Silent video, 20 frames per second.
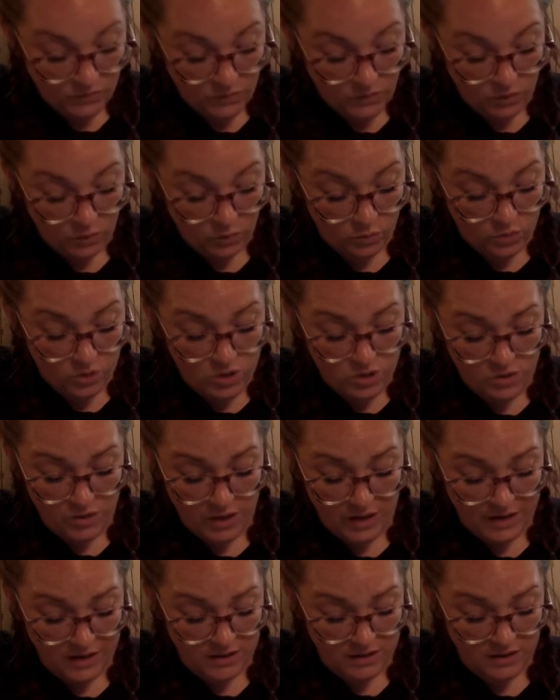"Would you
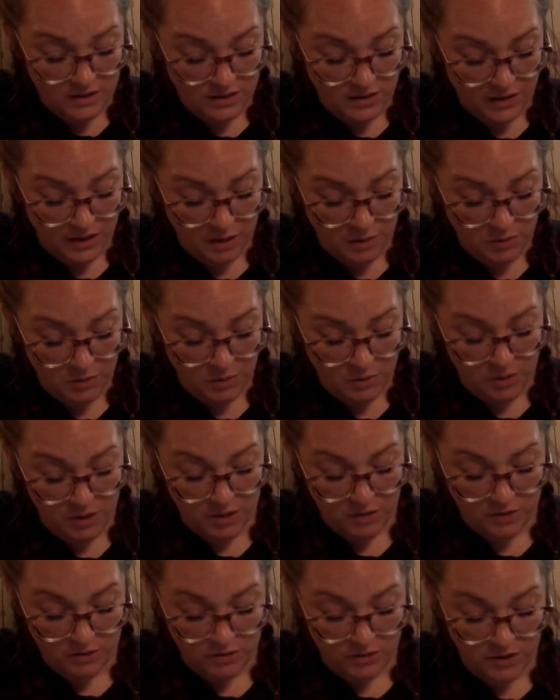like to claim your
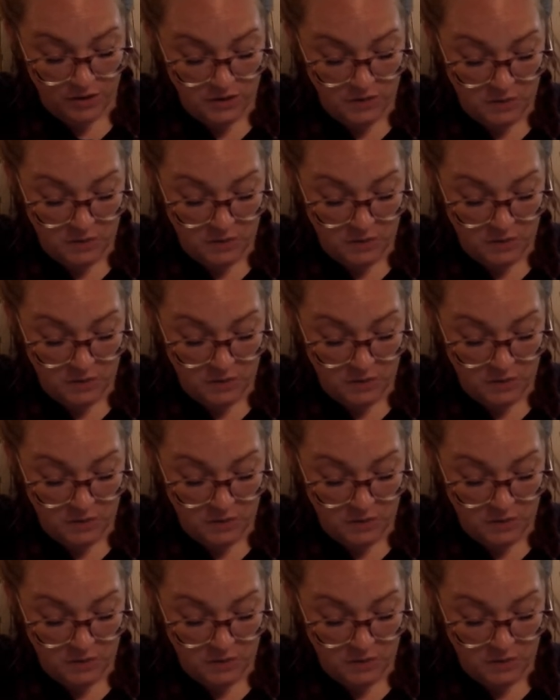mother-in-law's